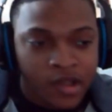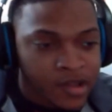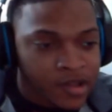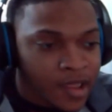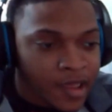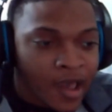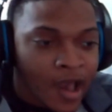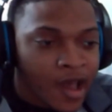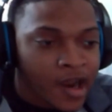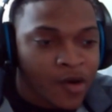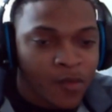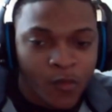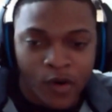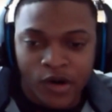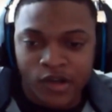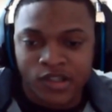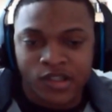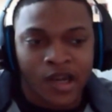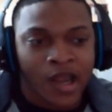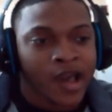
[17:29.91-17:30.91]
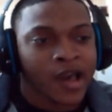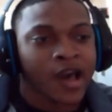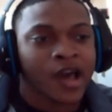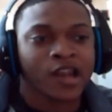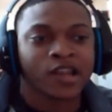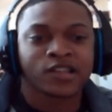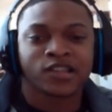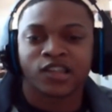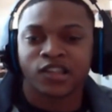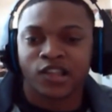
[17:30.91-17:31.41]
They got it worse, and I got
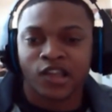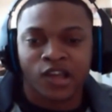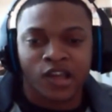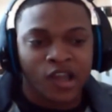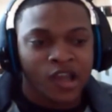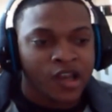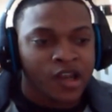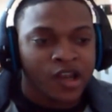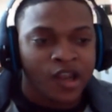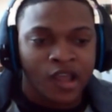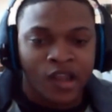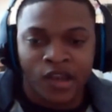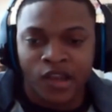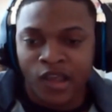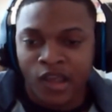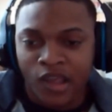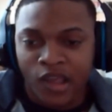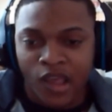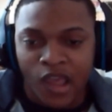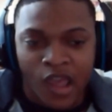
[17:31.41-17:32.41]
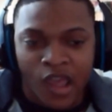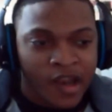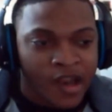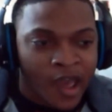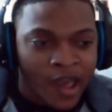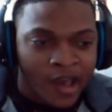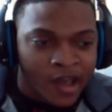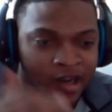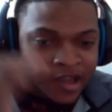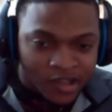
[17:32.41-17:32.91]
to sit there and
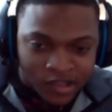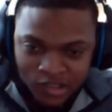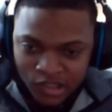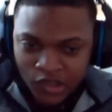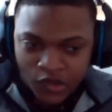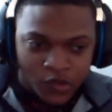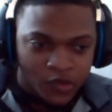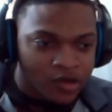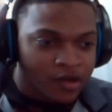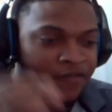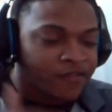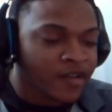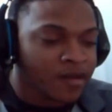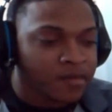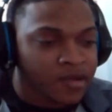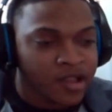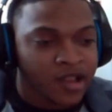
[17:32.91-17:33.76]
I got to continue on the family